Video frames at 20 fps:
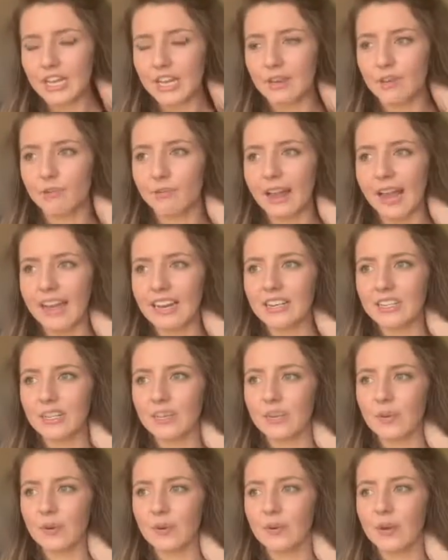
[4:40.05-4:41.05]
You get
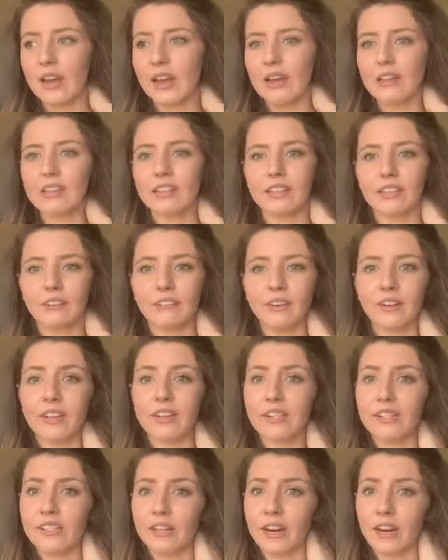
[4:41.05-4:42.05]
to deliver
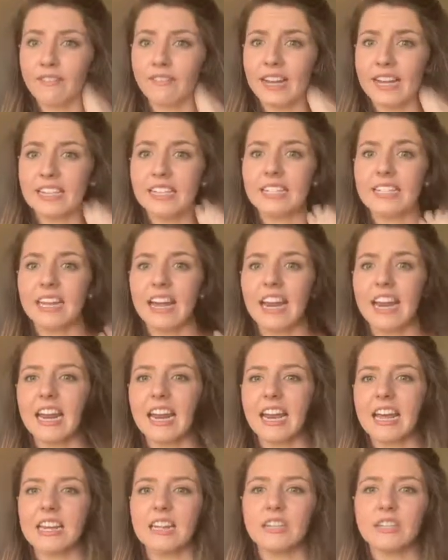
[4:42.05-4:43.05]
the service
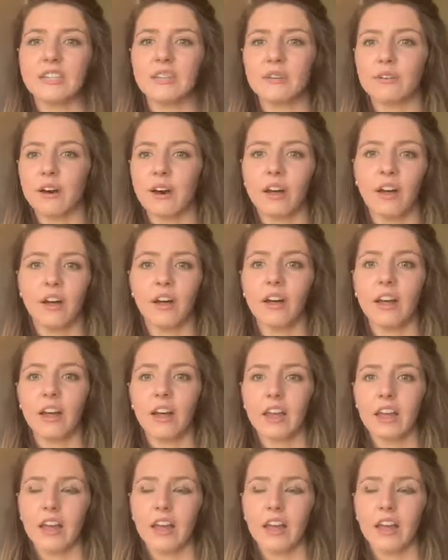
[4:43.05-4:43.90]
and do all